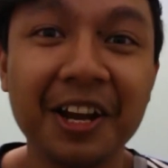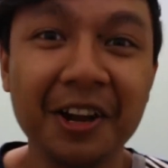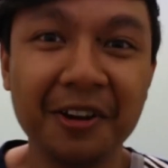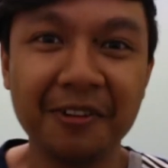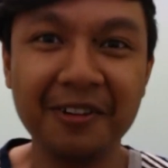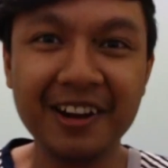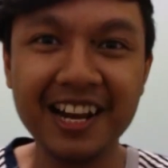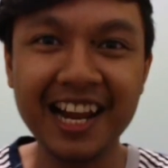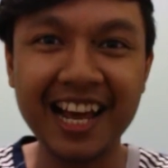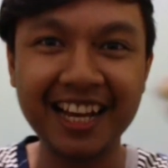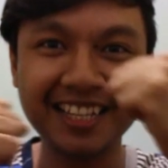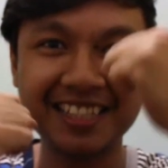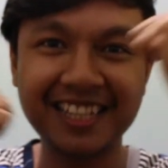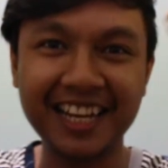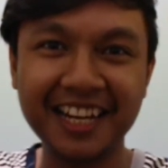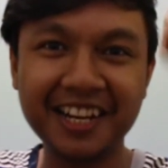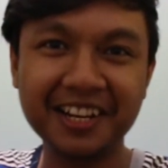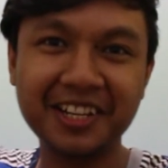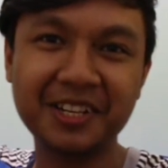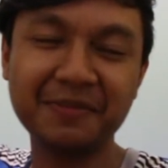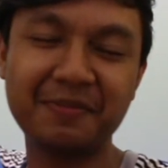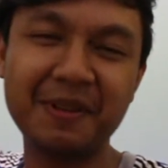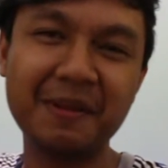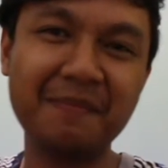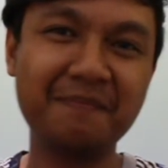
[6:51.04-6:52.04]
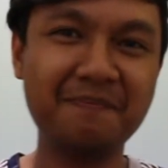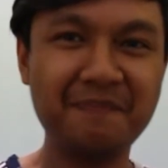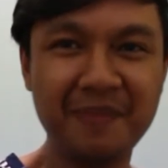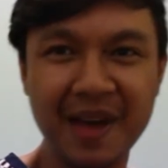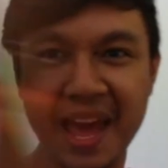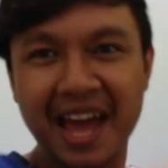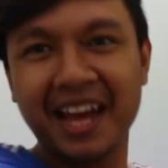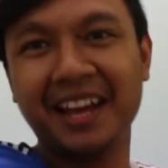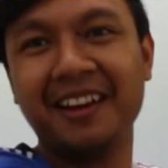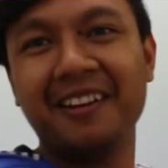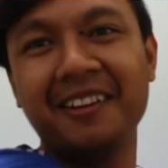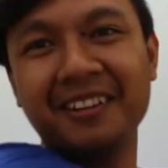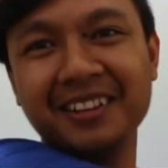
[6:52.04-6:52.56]
really excited to be
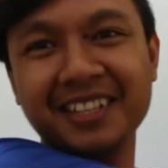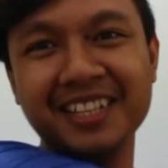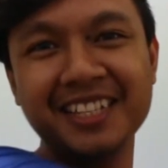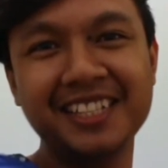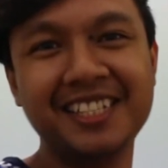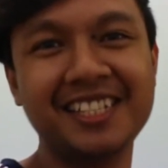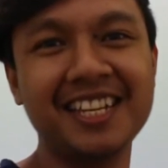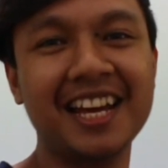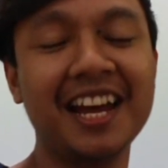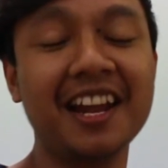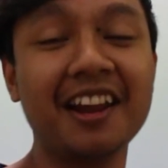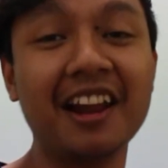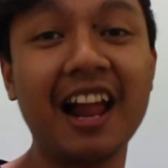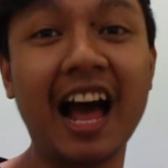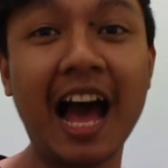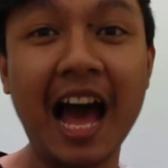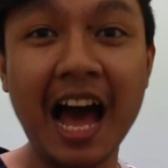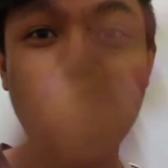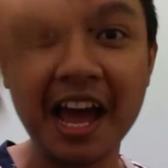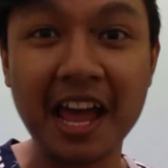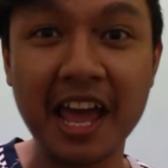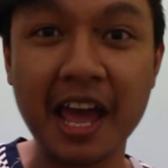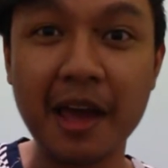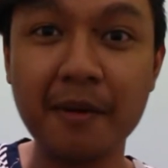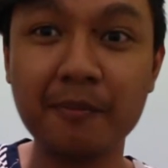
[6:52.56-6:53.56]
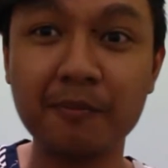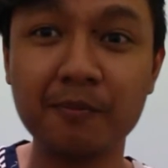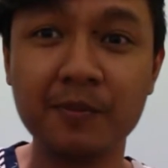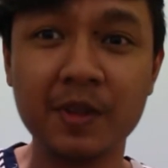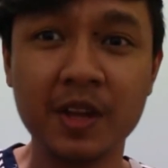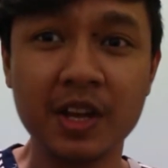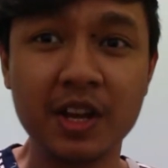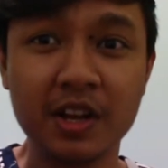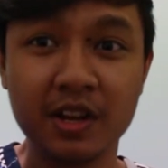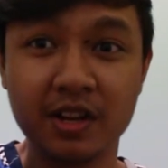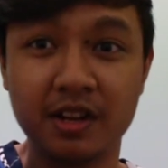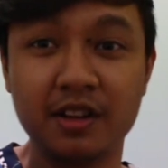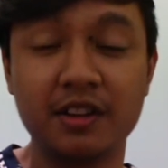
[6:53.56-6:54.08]
back on this channel. I am
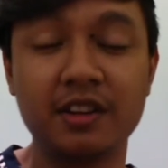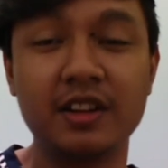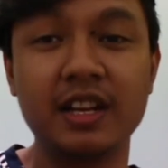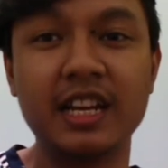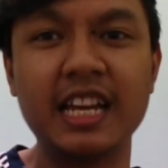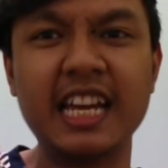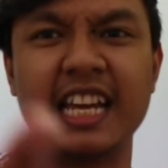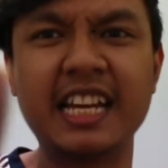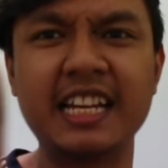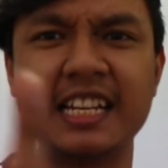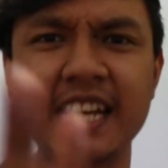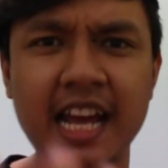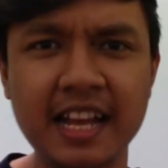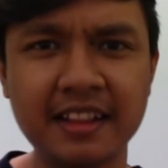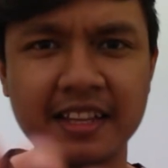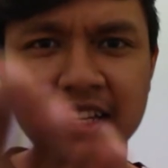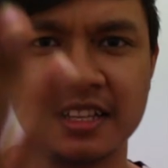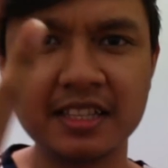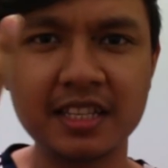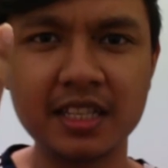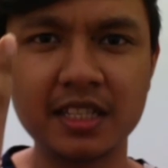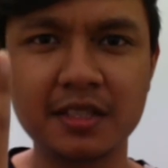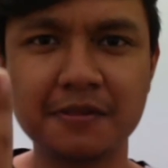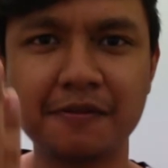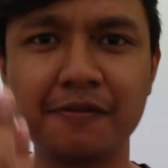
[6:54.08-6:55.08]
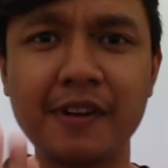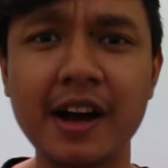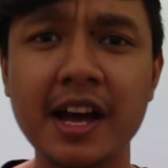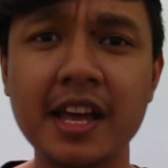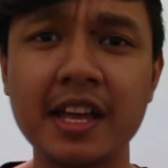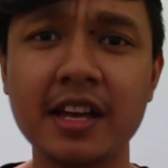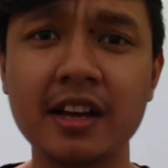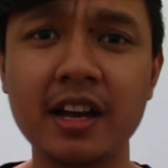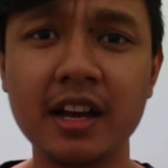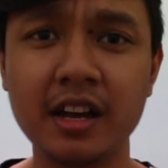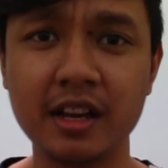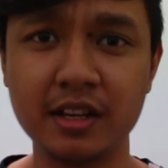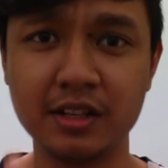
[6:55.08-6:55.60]
igniting this
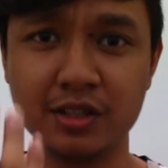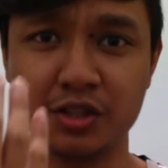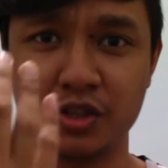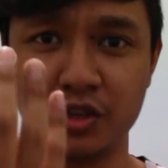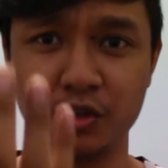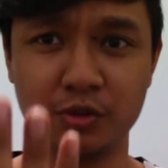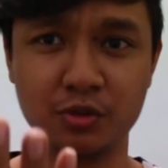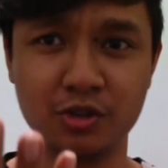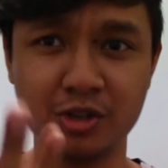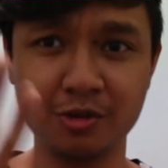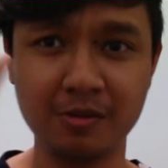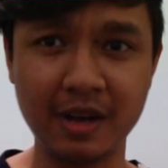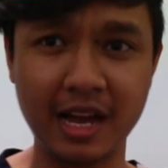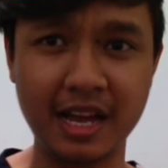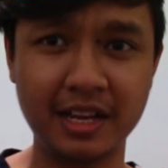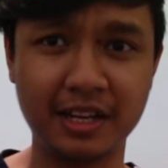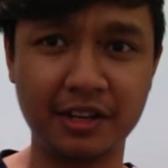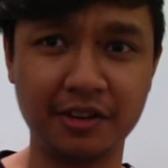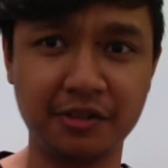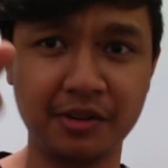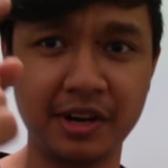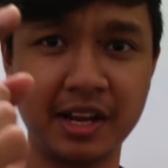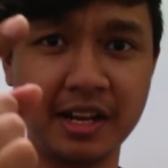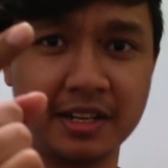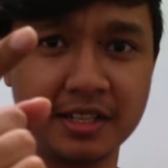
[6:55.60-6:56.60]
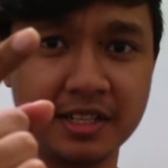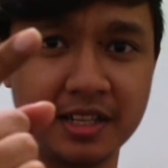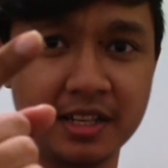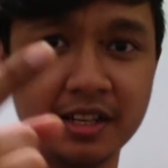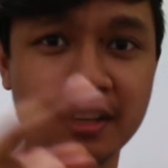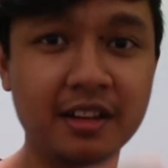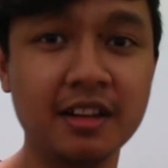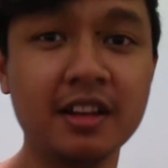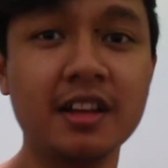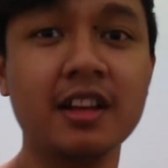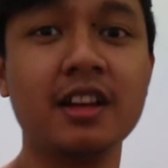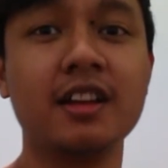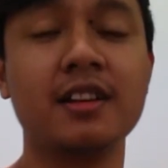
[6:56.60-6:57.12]
fire in YouTube I created.
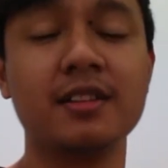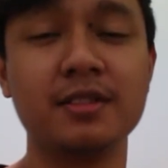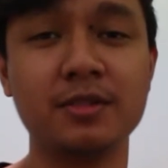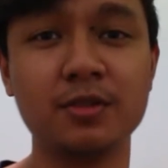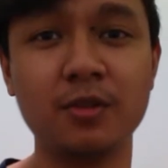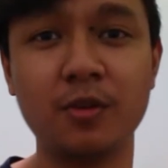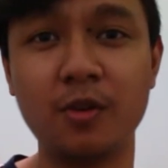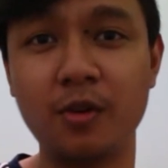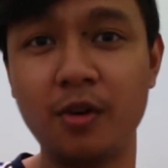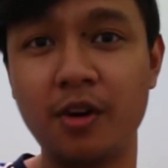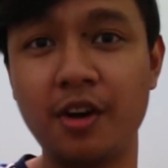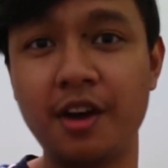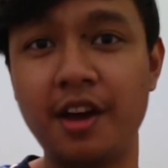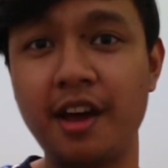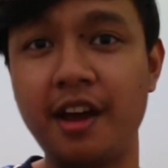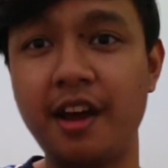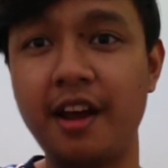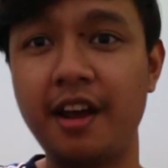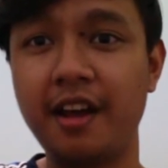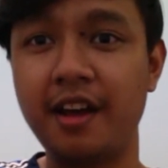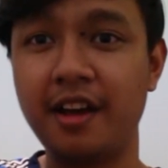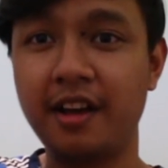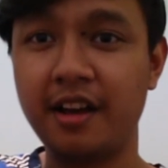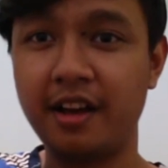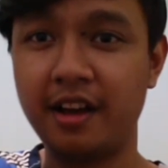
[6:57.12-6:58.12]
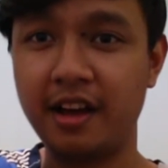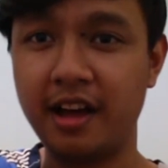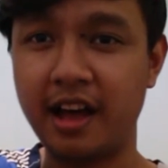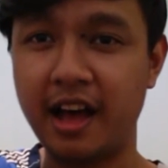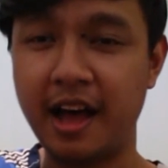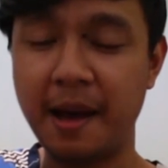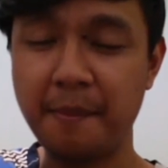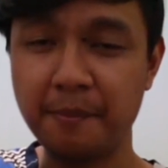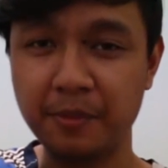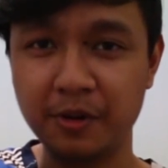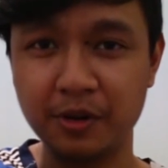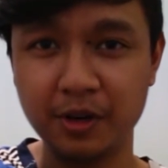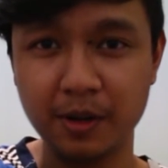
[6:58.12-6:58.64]
So
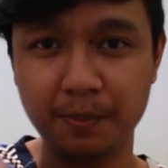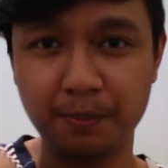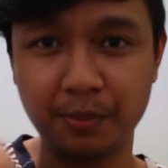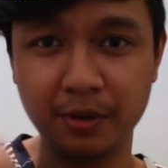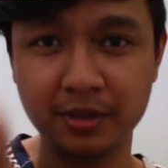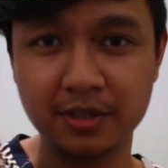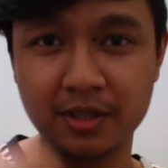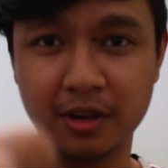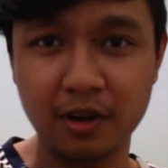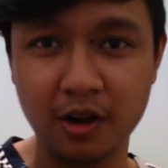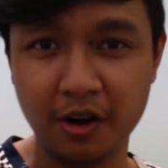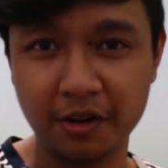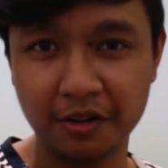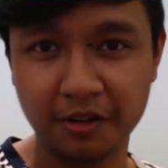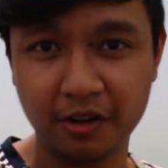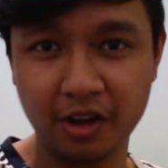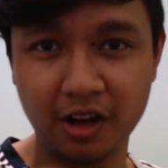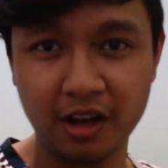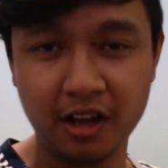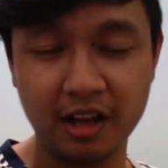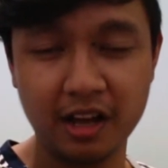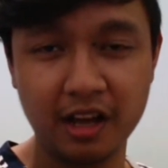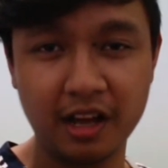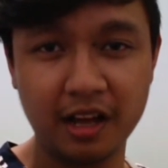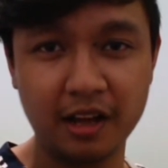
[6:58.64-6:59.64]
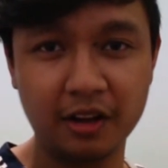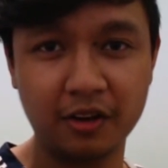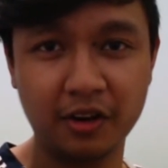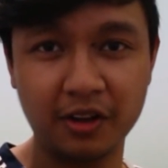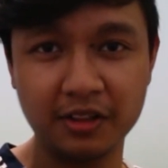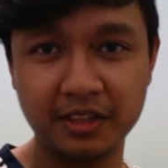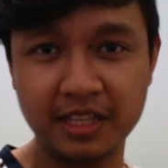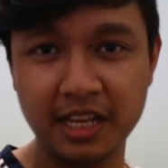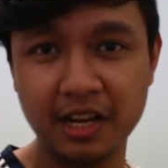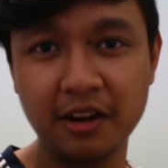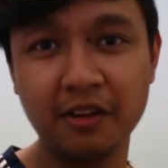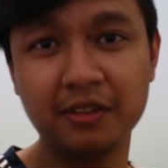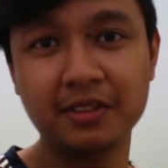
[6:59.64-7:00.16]
I'm gonna post a lot of
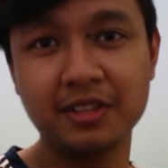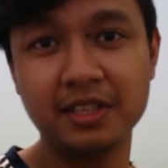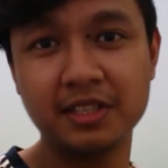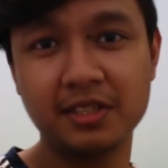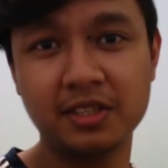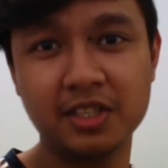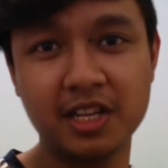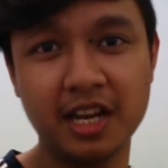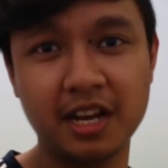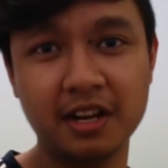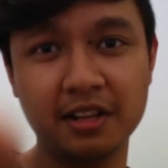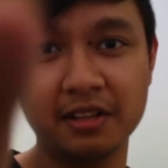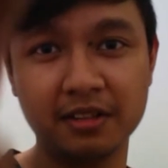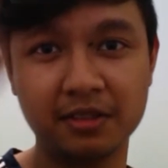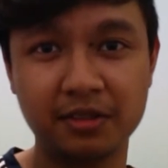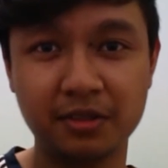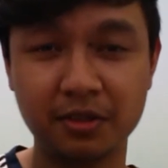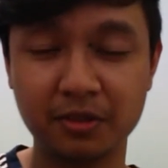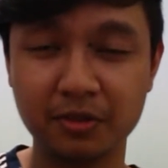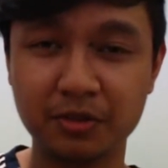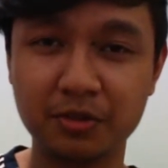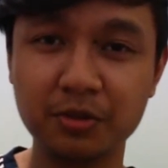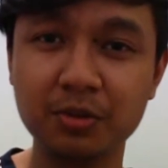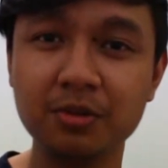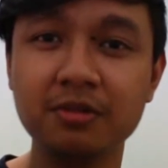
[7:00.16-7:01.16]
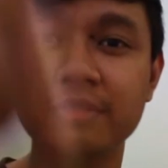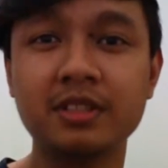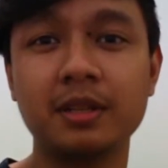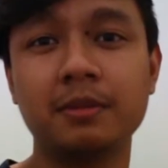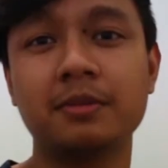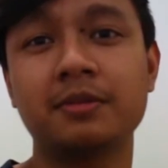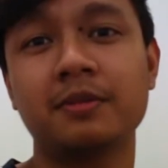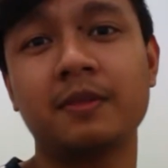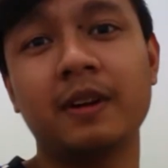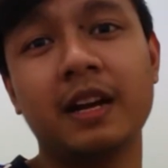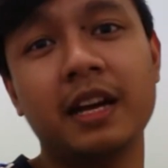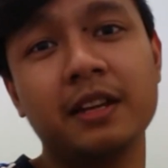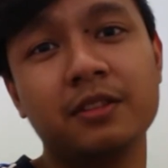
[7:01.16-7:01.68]
content on this channel, so do
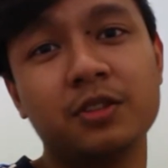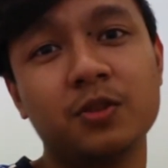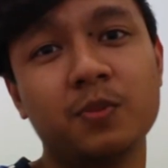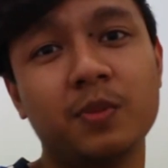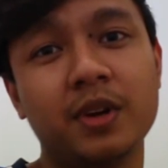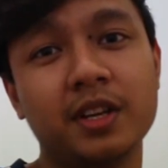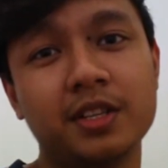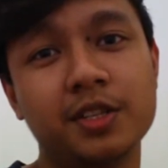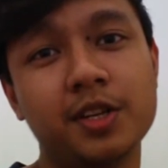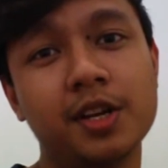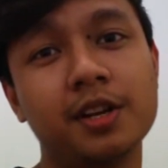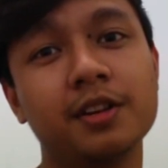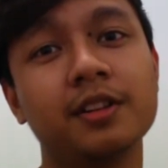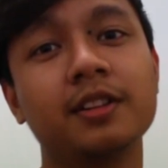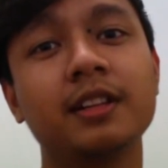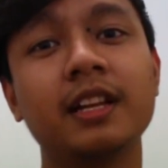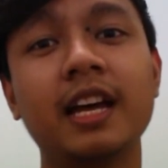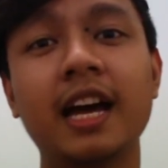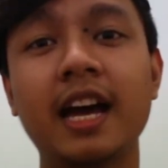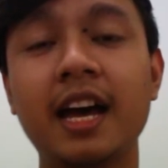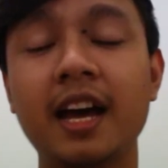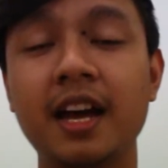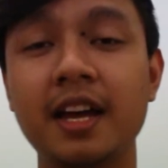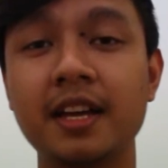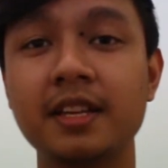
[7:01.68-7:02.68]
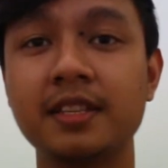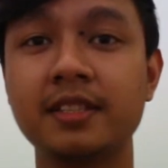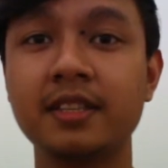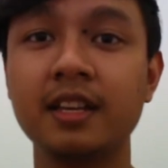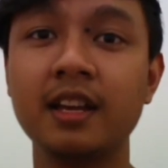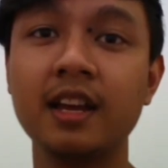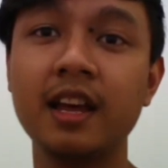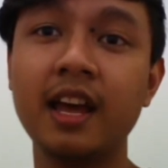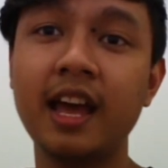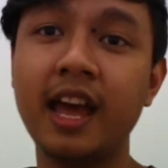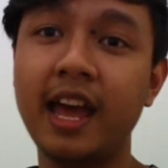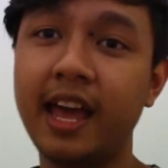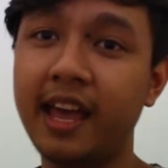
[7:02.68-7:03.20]
subscribe to my channel, guys,
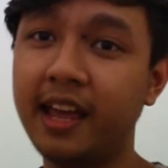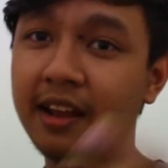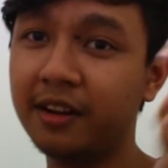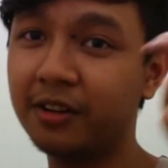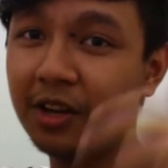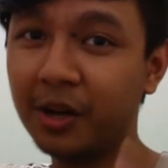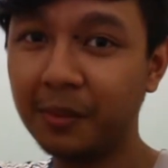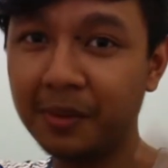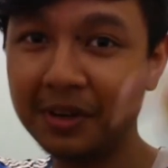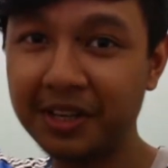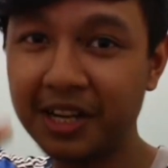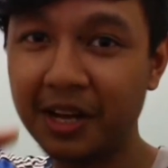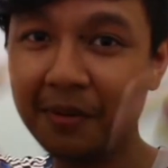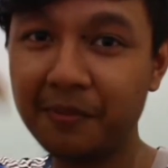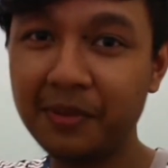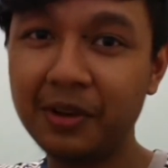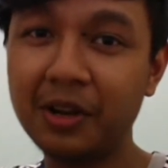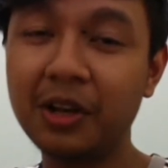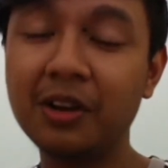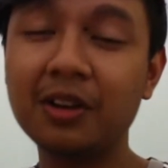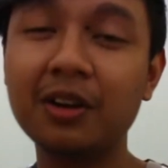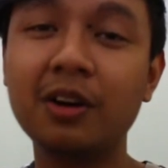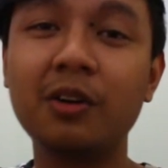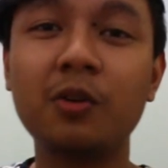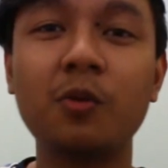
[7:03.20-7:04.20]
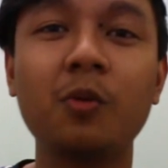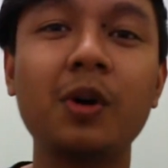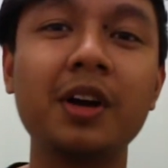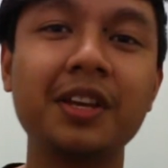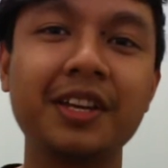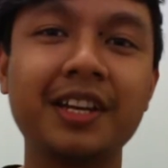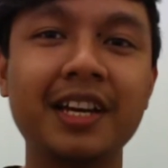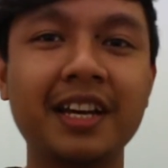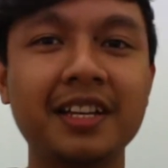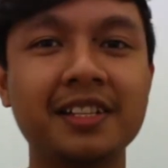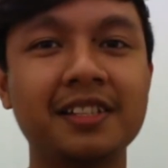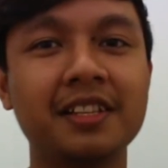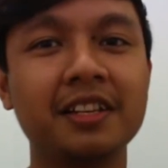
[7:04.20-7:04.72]
and comment down below on what
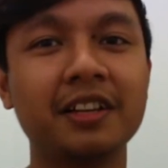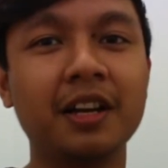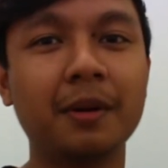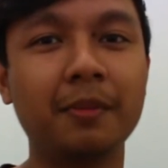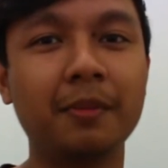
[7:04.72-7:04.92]
you guys think